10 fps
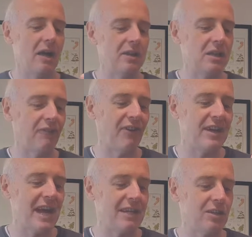This is
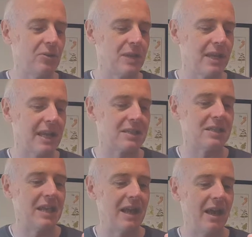Fernando de
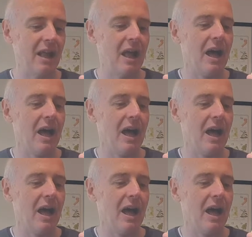Castilla,